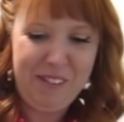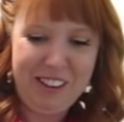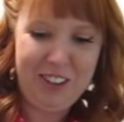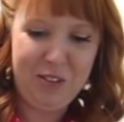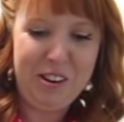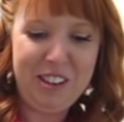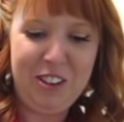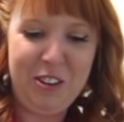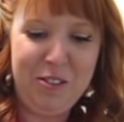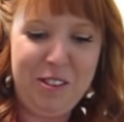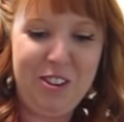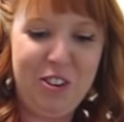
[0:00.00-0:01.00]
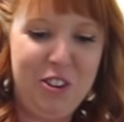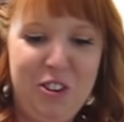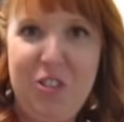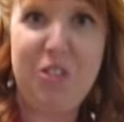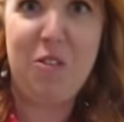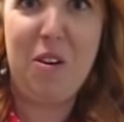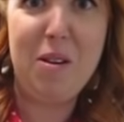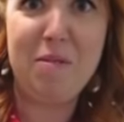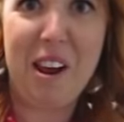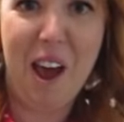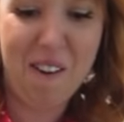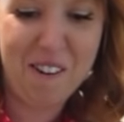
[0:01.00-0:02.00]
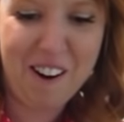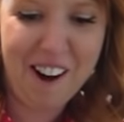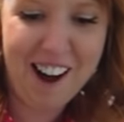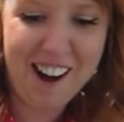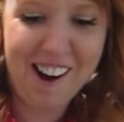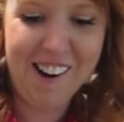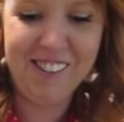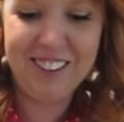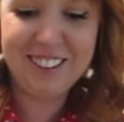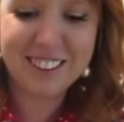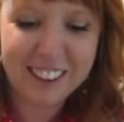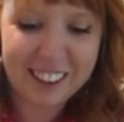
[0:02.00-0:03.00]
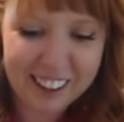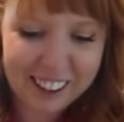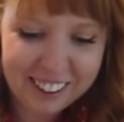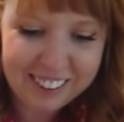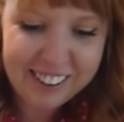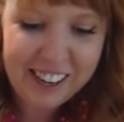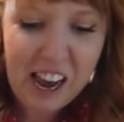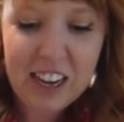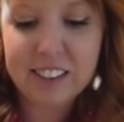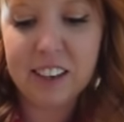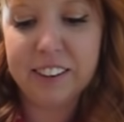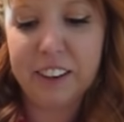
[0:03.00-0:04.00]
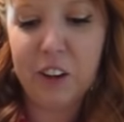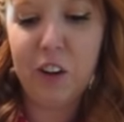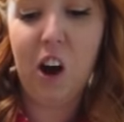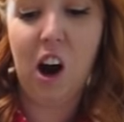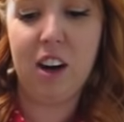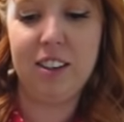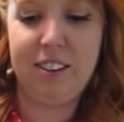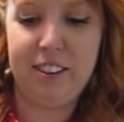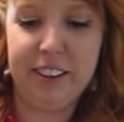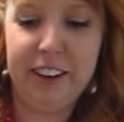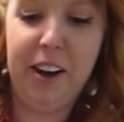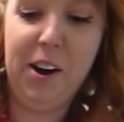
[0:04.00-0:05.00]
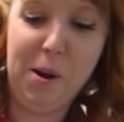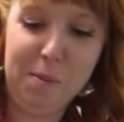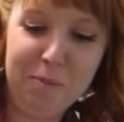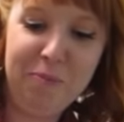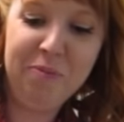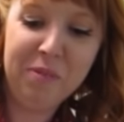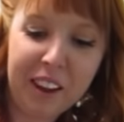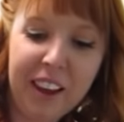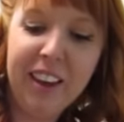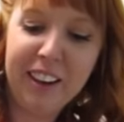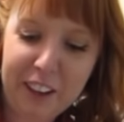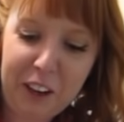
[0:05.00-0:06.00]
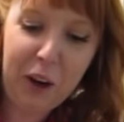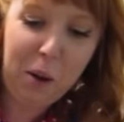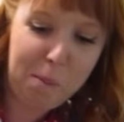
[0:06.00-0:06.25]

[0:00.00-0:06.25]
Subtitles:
My sweet tooth is just screaming at me right now. It's a little hard to get a